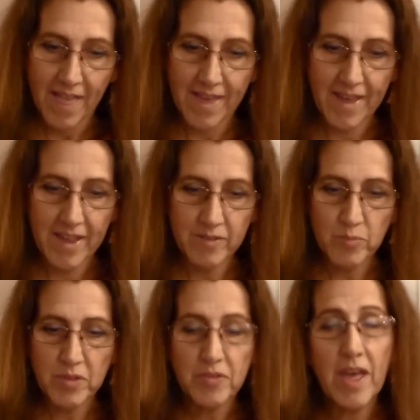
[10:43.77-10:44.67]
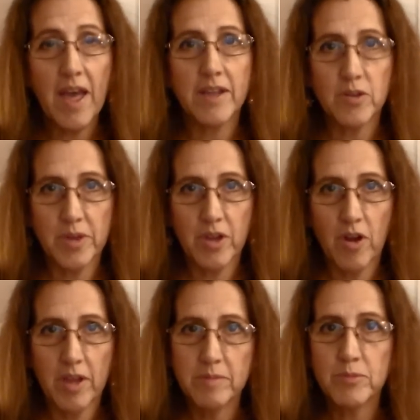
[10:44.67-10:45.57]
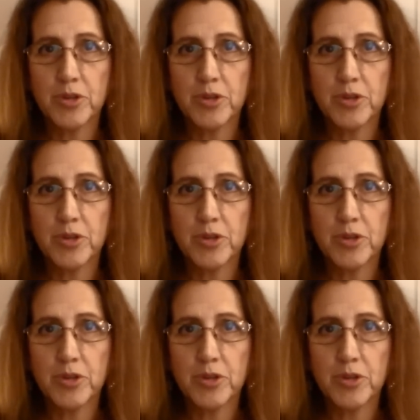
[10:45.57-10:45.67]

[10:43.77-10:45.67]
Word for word: And with that going on,